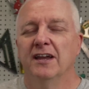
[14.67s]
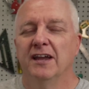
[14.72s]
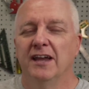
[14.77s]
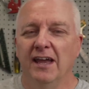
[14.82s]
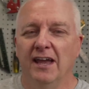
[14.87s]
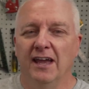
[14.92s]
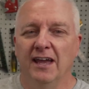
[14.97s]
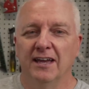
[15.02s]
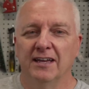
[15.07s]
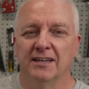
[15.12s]

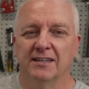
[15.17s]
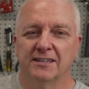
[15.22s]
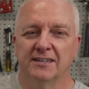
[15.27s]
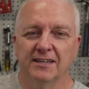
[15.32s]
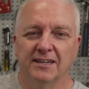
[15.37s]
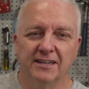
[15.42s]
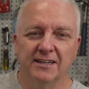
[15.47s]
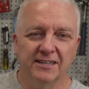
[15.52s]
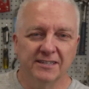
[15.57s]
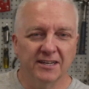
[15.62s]
and
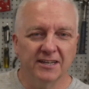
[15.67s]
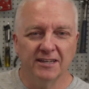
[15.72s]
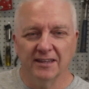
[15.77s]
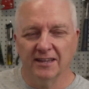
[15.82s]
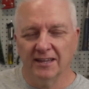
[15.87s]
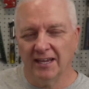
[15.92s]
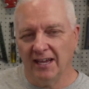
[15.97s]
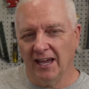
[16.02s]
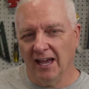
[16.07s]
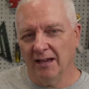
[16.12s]
it isn't
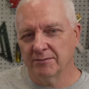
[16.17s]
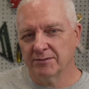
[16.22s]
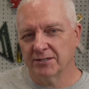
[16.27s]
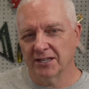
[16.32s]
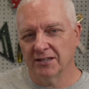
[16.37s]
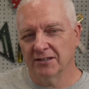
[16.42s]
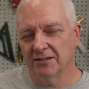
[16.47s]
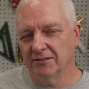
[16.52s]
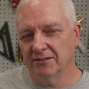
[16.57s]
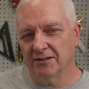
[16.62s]
the
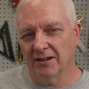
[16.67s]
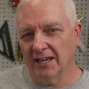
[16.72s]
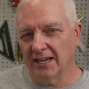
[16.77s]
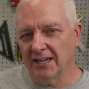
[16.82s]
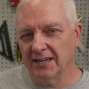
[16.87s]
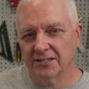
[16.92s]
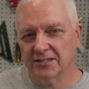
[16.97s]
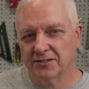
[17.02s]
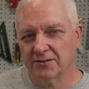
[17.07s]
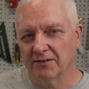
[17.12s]
absolute
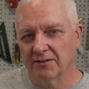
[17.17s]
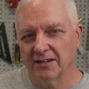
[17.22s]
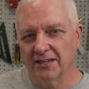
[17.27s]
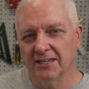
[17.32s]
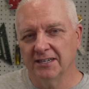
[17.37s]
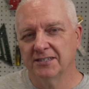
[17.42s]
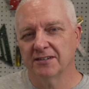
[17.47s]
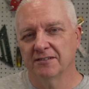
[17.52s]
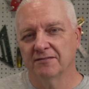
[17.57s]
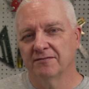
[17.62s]
latest
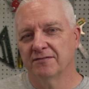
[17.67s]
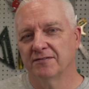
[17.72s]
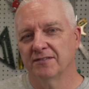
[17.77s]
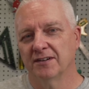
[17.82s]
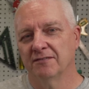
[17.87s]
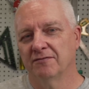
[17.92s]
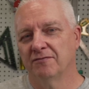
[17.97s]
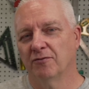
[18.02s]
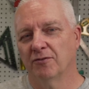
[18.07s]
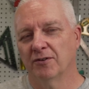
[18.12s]
release of,
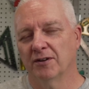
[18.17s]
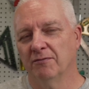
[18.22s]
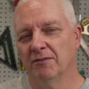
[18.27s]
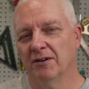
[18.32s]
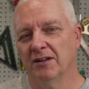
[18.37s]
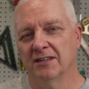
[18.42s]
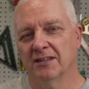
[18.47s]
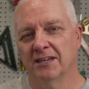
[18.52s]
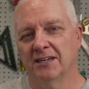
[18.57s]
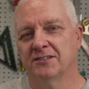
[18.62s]
of 40
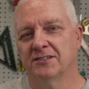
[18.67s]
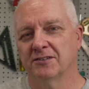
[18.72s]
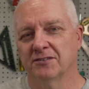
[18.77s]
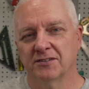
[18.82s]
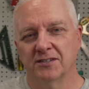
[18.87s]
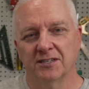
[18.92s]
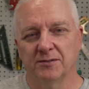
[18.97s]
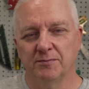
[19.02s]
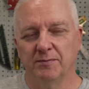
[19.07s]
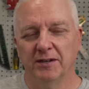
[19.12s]
watt lasers.
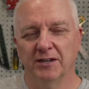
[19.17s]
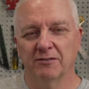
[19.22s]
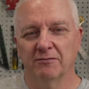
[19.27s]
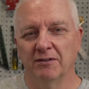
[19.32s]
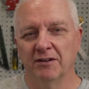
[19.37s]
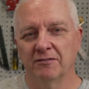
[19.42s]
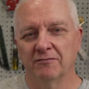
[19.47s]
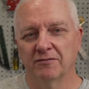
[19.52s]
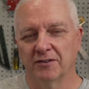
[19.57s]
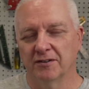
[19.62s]
It's been
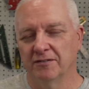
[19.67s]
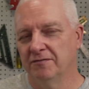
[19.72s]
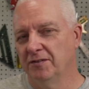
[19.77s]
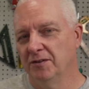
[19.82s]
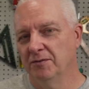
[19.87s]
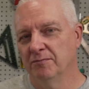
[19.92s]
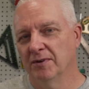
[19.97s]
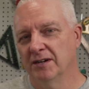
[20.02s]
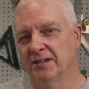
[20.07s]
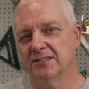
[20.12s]
around for a few
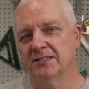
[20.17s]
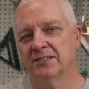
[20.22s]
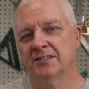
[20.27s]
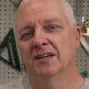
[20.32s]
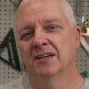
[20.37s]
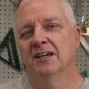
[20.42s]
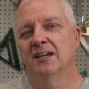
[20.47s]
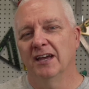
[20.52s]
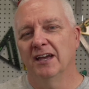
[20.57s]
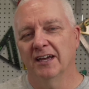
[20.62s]
months
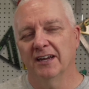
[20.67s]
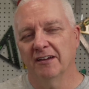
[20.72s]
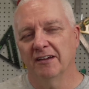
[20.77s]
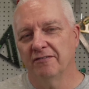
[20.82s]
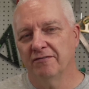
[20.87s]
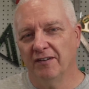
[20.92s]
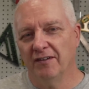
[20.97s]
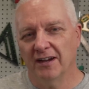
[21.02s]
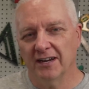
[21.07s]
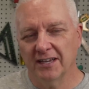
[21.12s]
and I
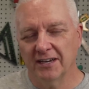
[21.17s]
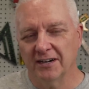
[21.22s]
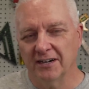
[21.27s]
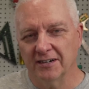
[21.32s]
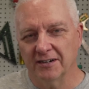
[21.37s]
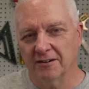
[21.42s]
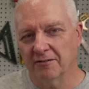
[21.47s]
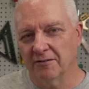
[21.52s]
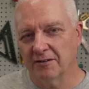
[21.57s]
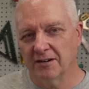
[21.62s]
finally got
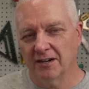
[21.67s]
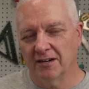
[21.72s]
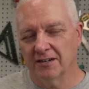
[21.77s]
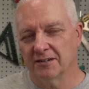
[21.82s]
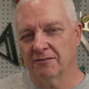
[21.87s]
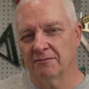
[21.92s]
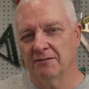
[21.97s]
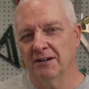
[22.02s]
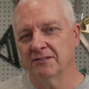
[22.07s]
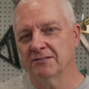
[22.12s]
er, gotten
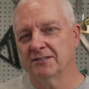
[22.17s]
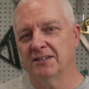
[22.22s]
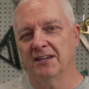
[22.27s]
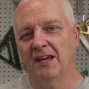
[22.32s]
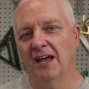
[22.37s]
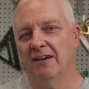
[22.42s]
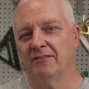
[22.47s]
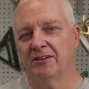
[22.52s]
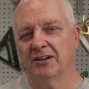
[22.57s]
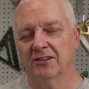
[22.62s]
around to
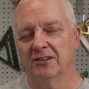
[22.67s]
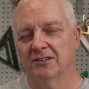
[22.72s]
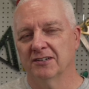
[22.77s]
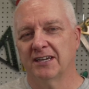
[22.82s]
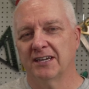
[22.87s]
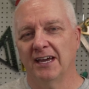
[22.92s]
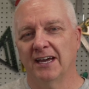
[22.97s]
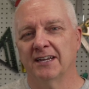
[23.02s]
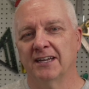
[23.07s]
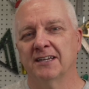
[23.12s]
having a look
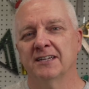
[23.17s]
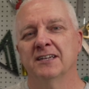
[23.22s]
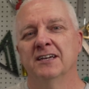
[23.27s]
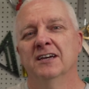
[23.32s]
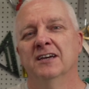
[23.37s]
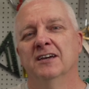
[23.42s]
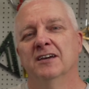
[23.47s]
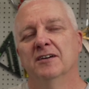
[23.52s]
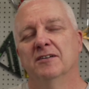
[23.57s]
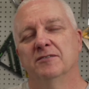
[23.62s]
at it.
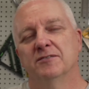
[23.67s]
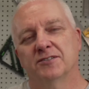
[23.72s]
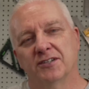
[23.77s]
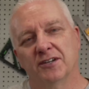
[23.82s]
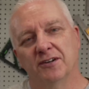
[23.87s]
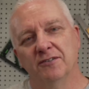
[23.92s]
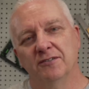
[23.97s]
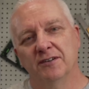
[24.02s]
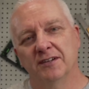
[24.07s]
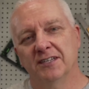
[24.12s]

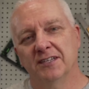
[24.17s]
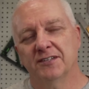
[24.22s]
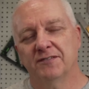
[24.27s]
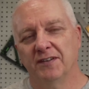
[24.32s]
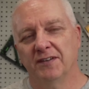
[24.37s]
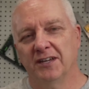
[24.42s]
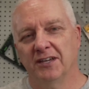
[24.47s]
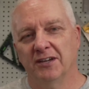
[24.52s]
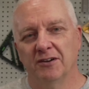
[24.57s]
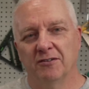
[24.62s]
So in this
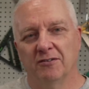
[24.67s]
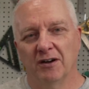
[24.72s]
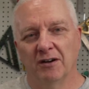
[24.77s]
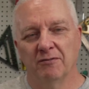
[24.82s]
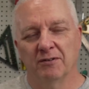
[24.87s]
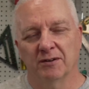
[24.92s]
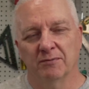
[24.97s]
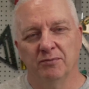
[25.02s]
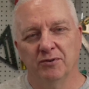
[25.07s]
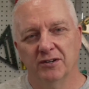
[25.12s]
video, I
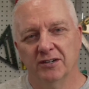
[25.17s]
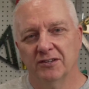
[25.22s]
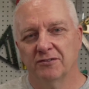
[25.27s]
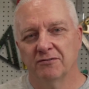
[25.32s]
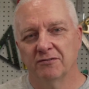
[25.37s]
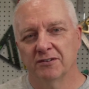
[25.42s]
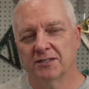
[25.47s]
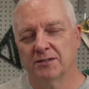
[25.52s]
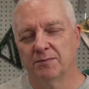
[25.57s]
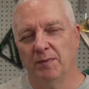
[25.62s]
wanna put it
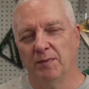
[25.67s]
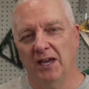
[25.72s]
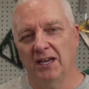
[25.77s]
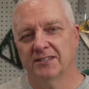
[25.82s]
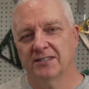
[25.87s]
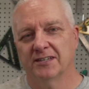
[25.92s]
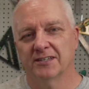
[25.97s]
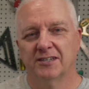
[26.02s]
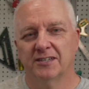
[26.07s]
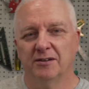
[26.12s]
through its
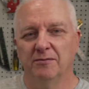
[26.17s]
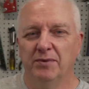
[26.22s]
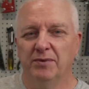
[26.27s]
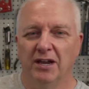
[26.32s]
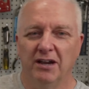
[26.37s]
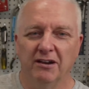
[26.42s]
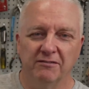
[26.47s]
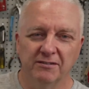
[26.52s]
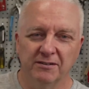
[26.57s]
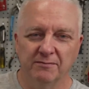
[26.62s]
paces,
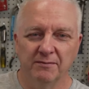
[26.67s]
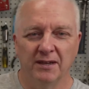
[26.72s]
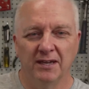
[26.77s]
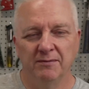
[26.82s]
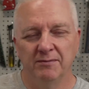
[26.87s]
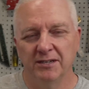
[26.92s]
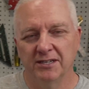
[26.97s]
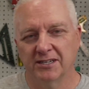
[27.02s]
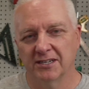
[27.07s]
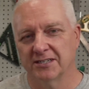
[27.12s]
compare it
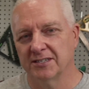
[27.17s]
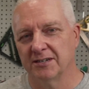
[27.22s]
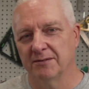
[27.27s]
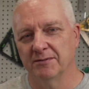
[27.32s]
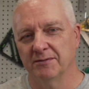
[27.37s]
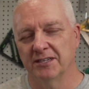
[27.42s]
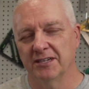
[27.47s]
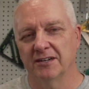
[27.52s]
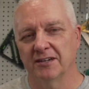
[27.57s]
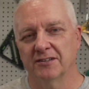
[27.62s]
maybe to some of
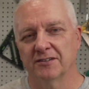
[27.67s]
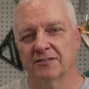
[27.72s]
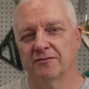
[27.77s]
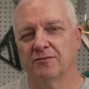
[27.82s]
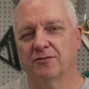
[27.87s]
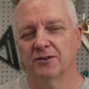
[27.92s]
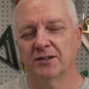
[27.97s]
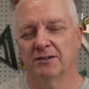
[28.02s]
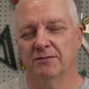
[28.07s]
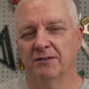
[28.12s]
the other
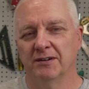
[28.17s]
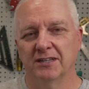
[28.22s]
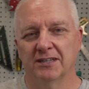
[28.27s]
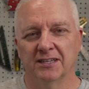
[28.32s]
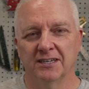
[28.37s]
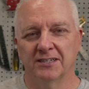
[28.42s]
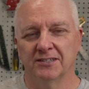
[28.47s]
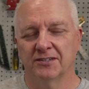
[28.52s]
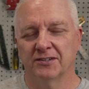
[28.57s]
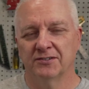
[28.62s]
40 watt
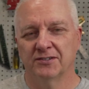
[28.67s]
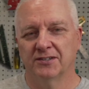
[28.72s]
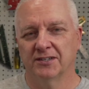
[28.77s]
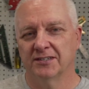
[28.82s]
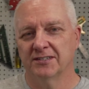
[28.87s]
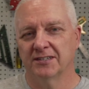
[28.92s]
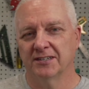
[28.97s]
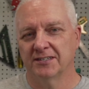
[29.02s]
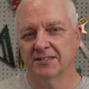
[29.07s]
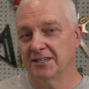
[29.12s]
lasers
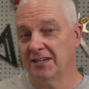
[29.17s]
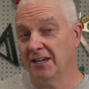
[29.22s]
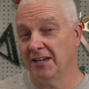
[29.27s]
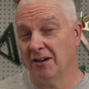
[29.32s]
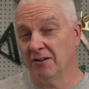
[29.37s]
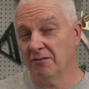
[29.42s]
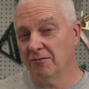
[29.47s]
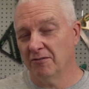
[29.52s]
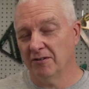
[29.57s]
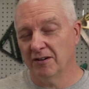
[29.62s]
just to see
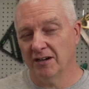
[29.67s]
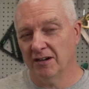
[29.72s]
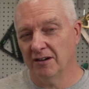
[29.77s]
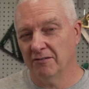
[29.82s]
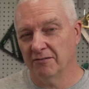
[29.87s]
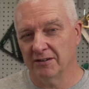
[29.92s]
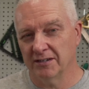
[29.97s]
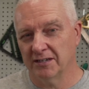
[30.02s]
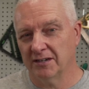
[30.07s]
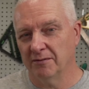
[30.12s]
how, how
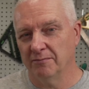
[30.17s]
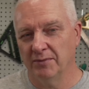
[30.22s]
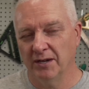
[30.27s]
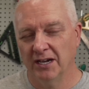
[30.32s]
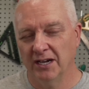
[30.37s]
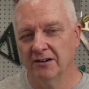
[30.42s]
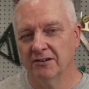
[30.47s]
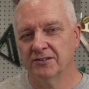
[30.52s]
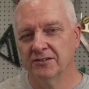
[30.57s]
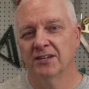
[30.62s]
it
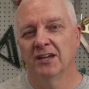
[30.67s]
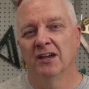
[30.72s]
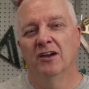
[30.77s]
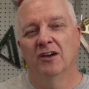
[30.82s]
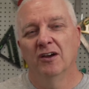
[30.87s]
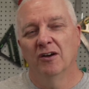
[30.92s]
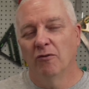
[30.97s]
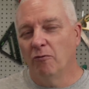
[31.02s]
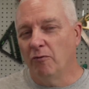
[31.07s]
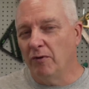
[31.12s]
compares.
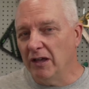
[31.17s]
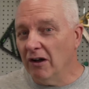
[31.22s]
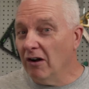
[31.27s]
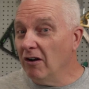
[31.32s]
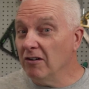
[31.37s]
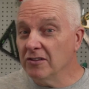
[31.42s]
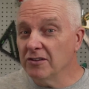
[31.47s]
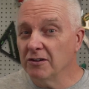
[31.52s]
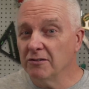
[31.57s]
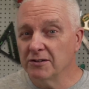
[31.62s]
We
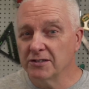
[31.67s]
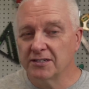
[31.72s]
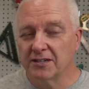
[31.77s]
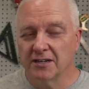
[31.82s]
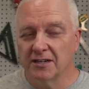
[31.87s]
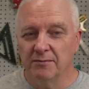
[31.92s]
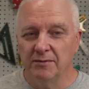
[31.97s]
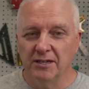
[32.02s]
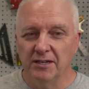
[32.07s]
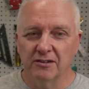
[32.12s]
all know it's
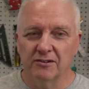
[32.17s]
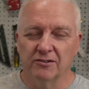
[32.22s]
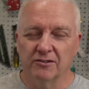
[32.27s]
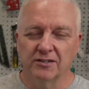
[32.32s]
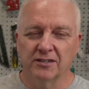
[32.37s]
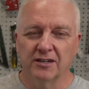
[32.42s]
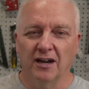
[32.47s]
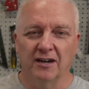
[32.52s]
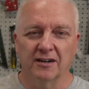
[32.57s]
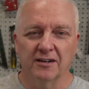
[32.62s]
gonna be a good
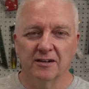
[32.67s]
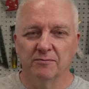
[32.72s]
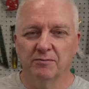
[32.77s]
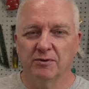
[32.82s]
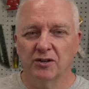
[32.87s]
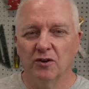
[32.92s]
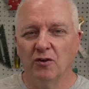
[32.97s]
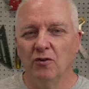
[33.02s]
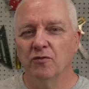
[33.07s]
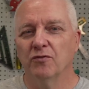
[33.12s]
cutter,
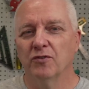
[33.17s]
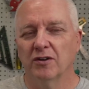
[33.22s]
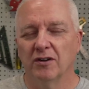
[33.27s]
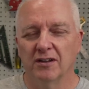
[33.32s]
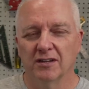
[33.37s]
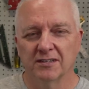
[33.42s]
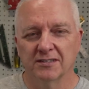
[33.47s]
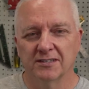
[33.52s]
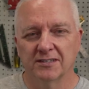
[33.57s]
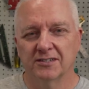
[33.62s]
but
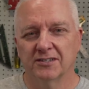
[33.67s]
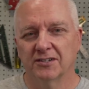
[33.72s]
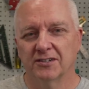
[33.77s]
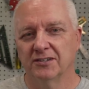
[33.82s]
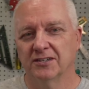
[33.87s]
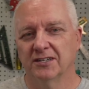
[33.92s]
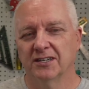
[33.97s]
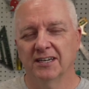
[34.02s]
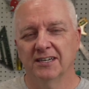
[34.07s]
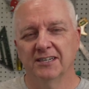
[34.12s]
overall, is this a
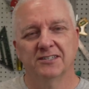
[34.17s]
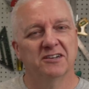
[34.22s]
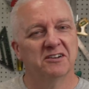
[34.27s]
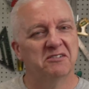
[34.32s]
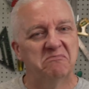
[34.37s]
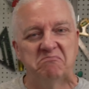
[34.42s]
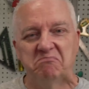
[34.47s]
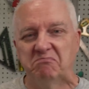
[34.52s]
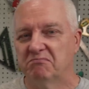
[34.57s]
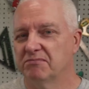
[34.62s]
good laser?
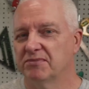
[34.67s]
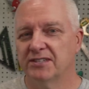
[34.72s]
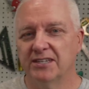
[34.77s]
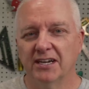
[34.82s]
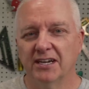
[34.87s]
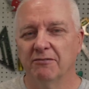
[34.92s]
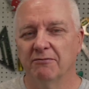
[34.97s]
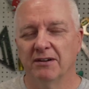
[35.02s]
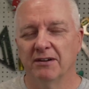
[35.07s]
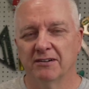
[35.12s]

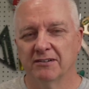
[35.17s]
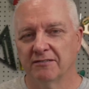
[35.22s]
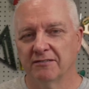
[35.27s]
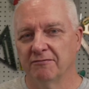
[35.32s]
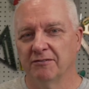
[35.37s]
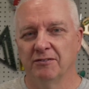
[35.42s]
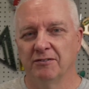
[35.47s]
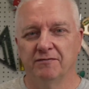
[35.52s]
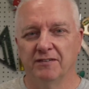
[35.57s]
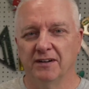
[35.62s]
Stick around and
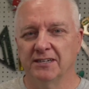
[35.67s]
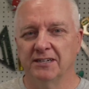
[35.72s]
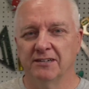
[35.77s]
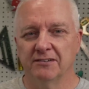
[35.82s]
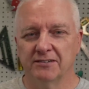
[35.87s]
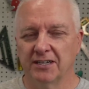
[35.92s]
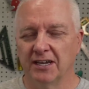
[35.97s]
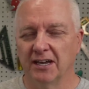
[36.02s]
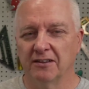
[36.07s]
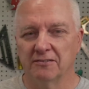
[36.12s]
we'll find out
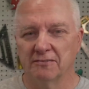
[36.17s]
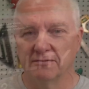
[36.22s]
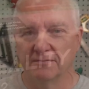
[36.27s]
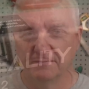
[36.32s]
together.